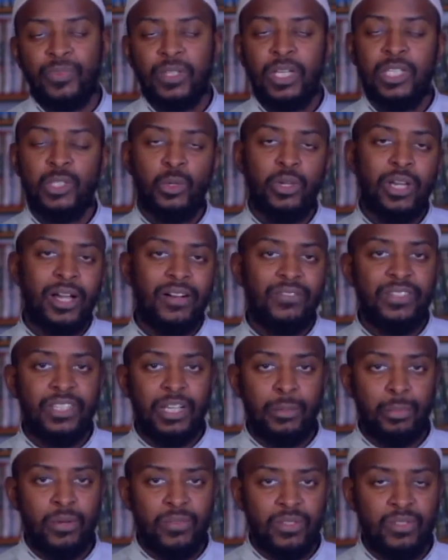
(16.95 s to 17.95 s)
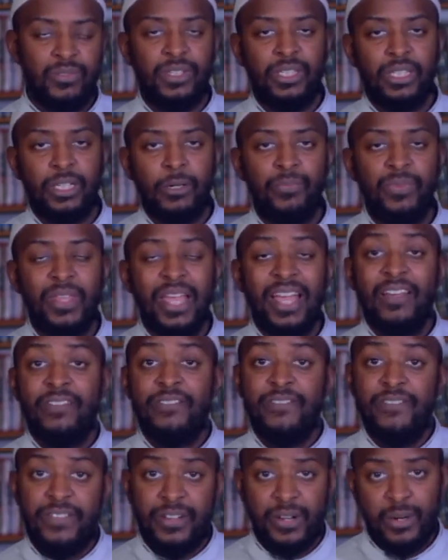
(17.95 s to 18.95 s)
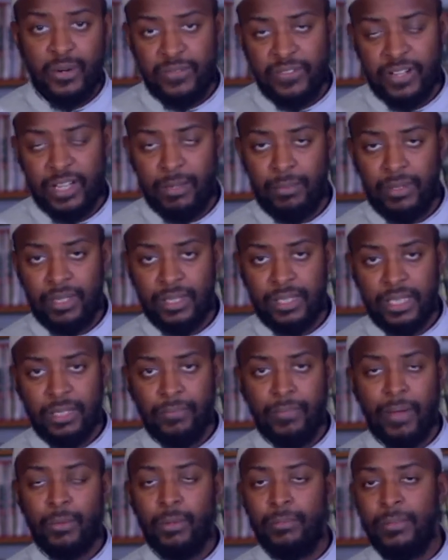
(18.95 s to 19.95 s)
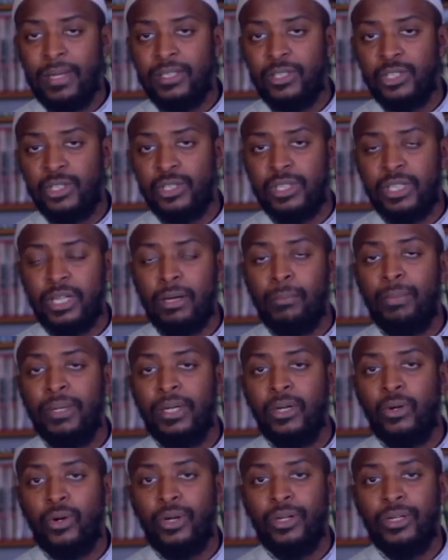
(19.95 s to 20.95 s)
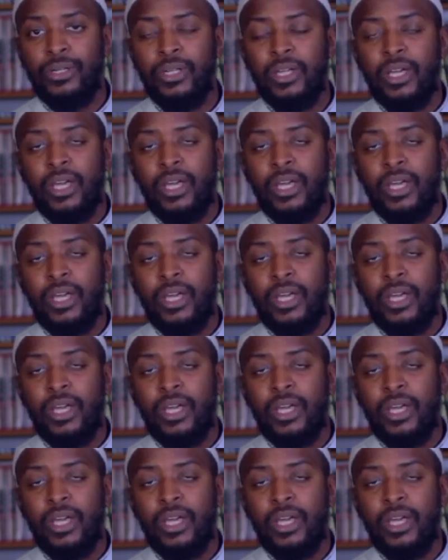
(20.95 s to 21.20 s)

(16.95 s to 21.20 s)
So we covered in our previous video verifiability, and we mentioned that Bitcoin,